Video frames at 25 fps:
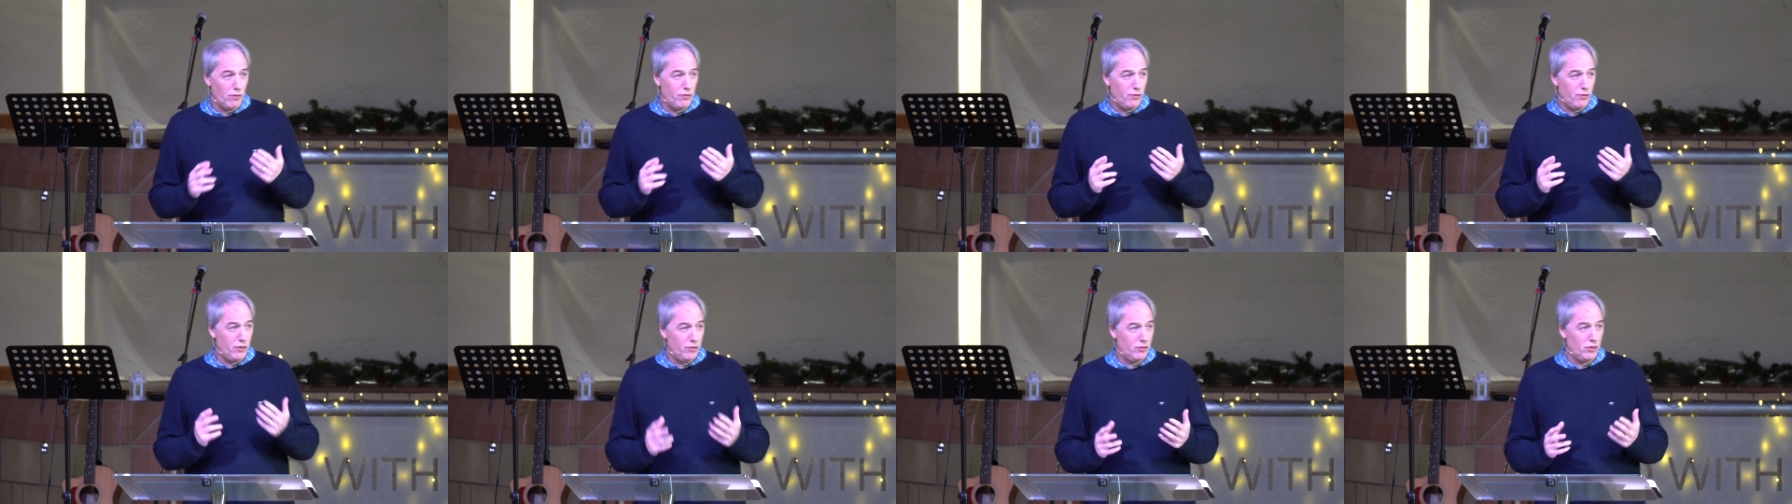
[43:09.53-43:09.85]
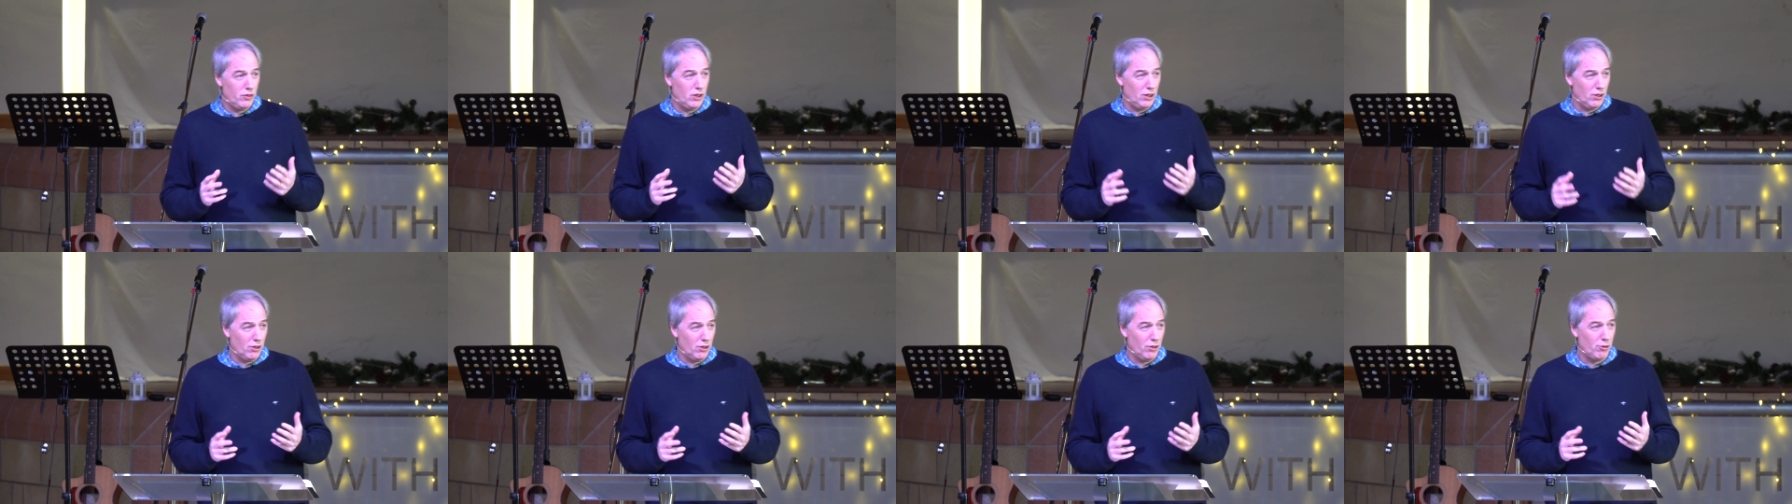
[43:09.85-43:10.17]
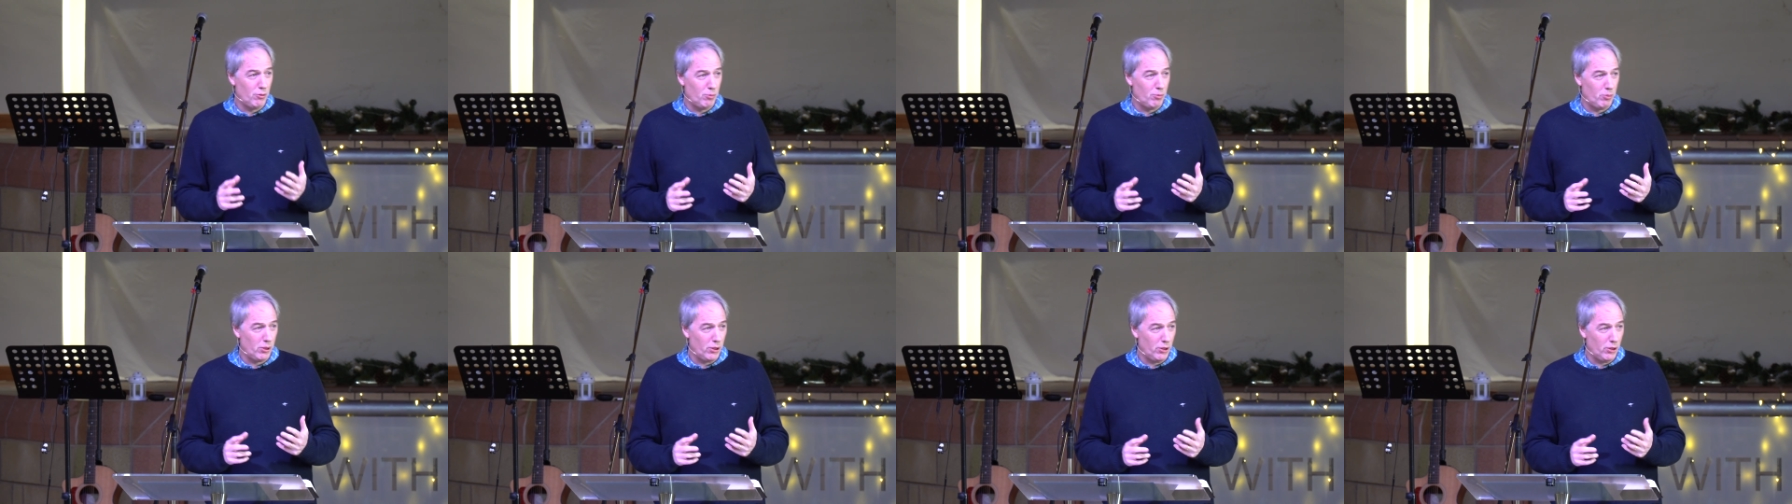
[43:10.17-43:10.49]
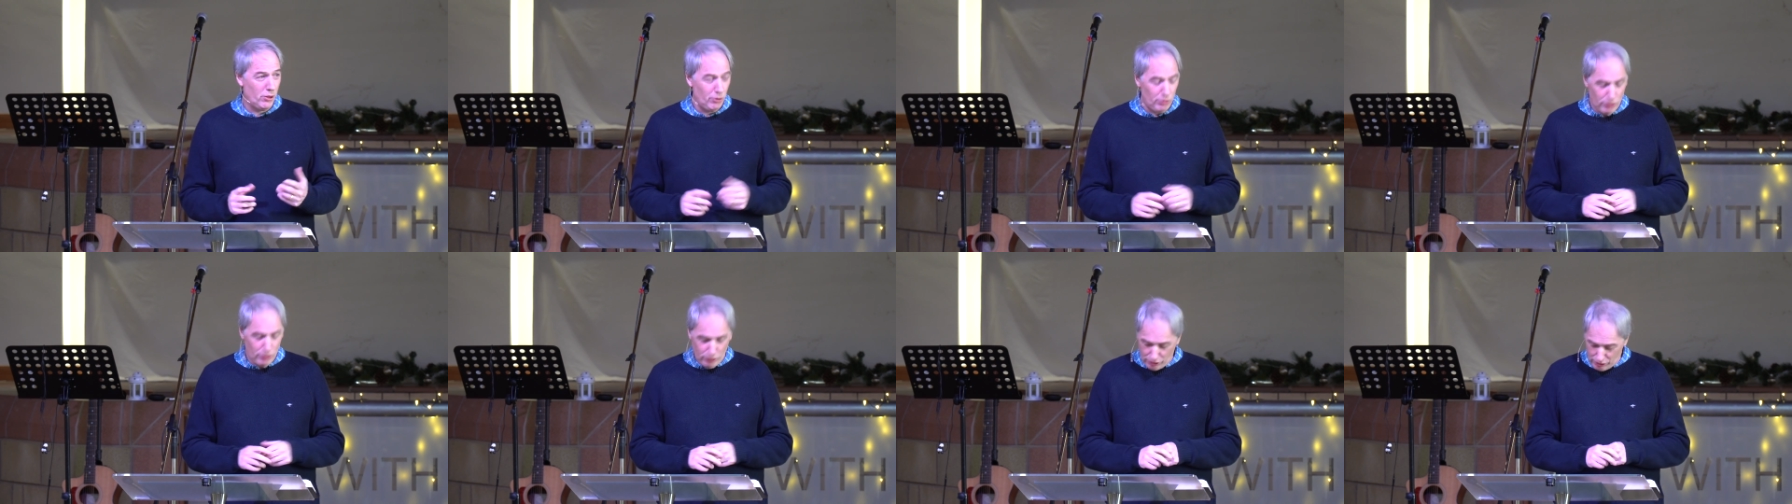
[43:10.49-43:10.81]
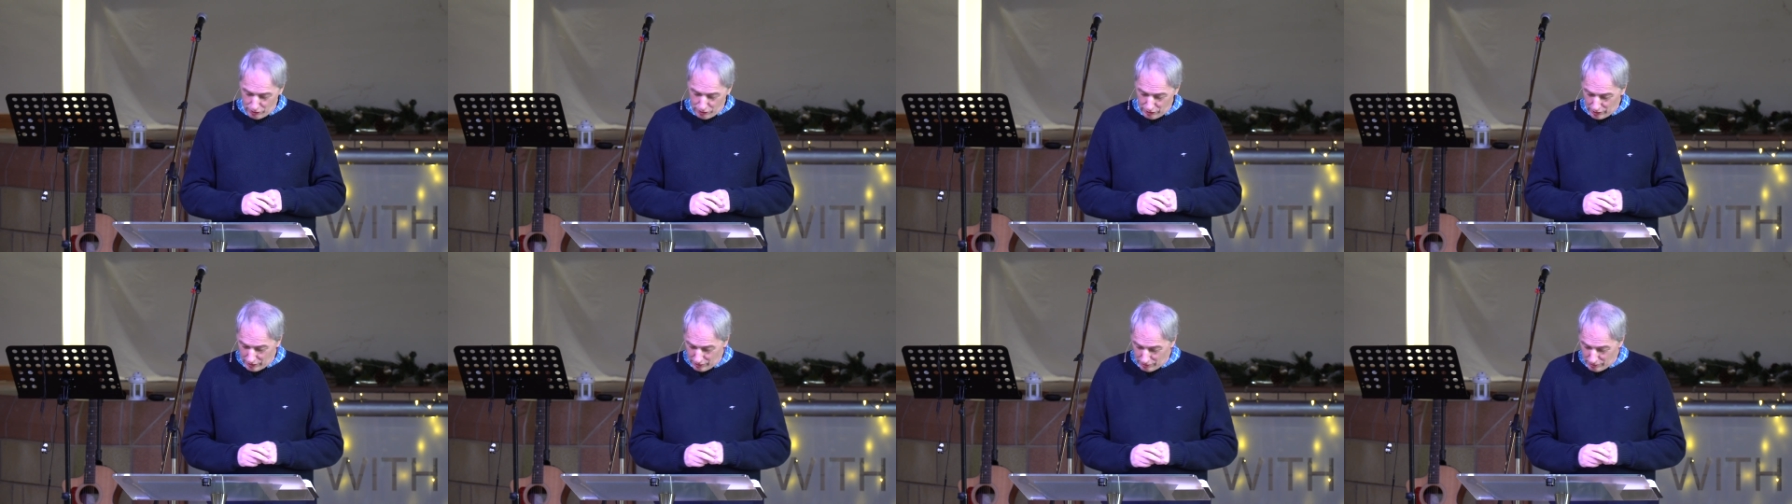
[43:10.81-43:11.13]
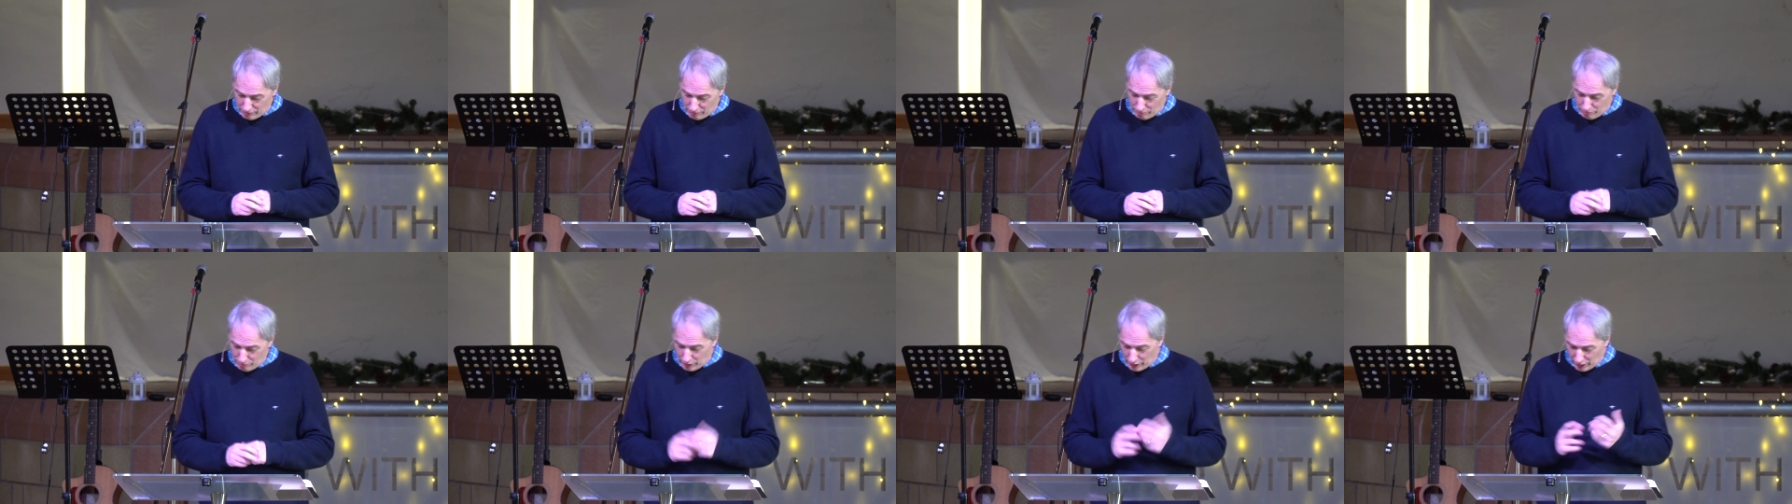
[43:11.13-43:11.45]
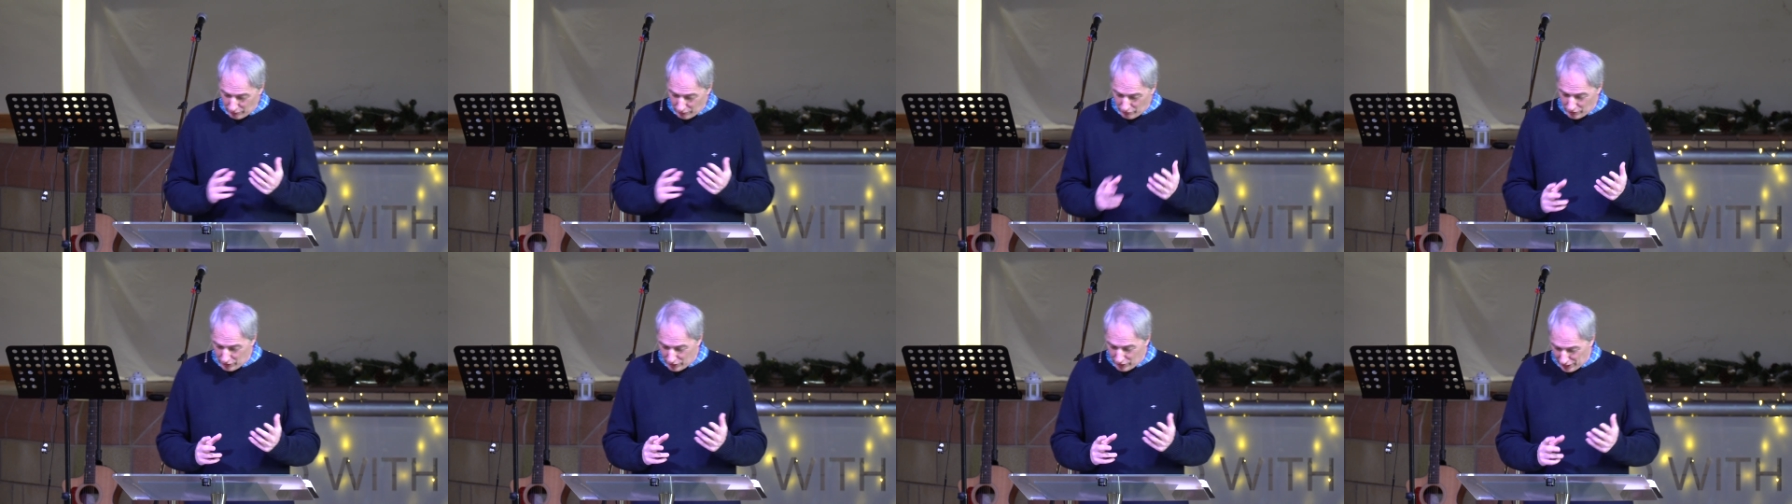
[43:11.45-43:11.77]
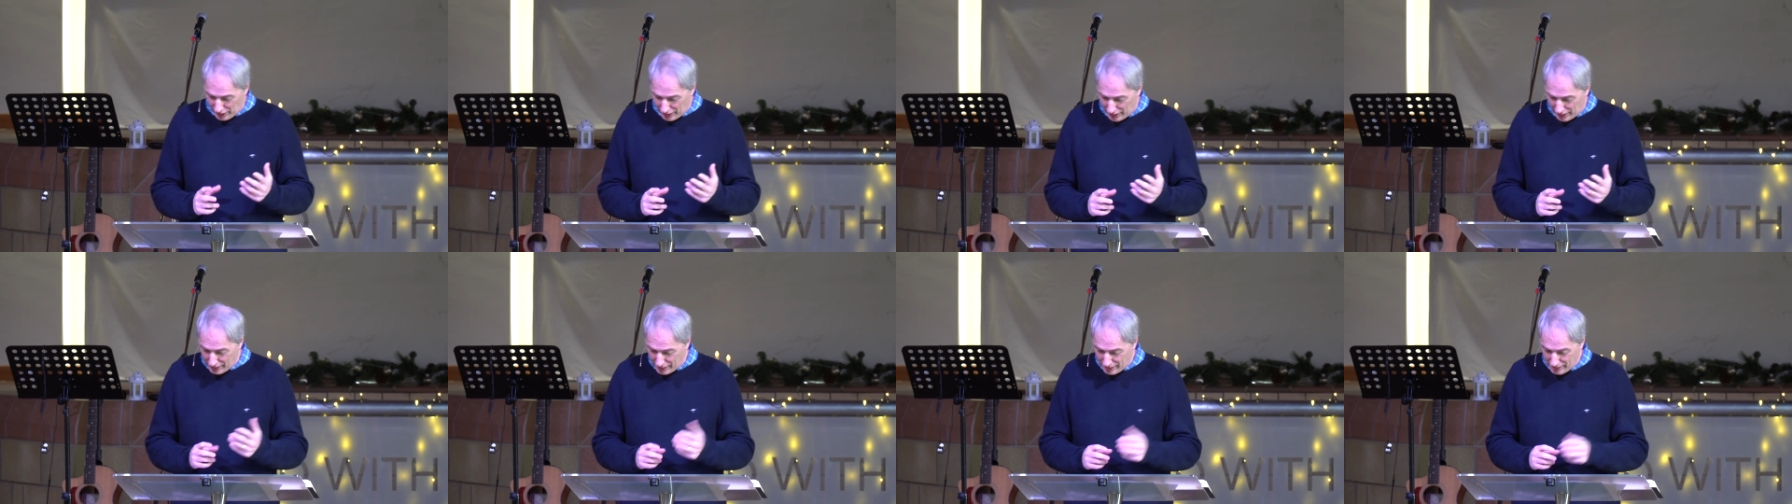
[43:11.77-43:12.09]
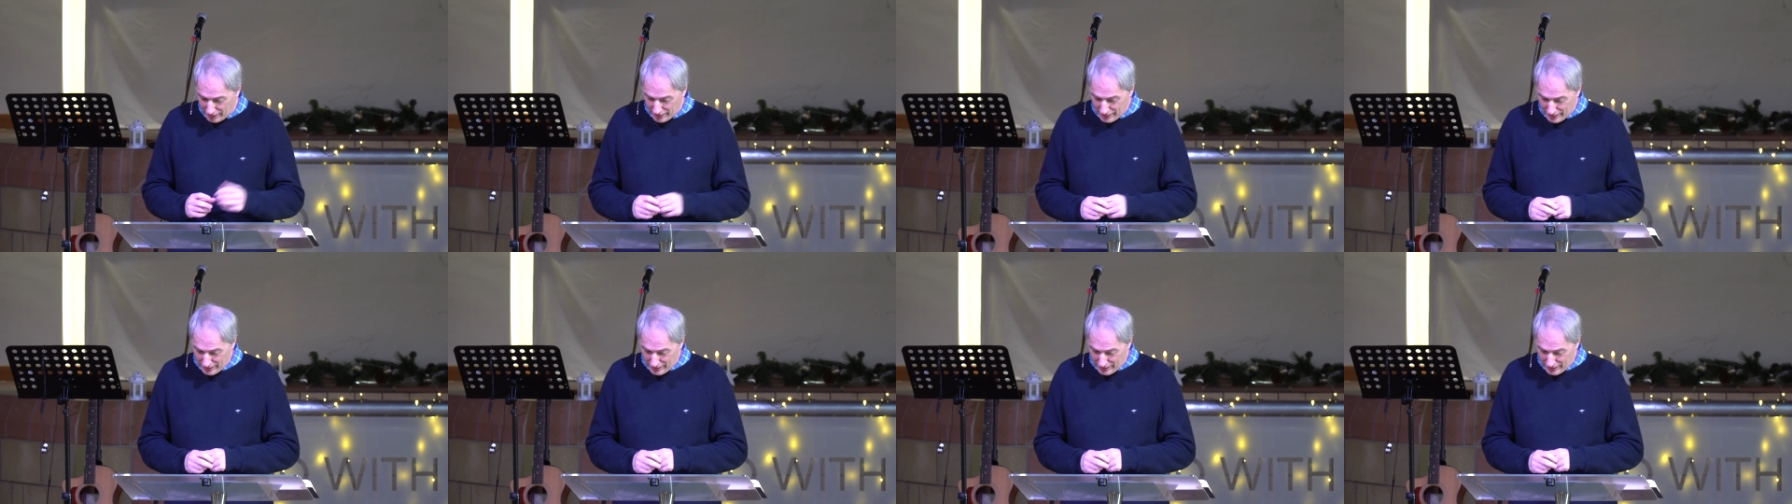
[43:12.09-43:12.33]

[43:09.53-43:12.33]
£1,500 in money of the day.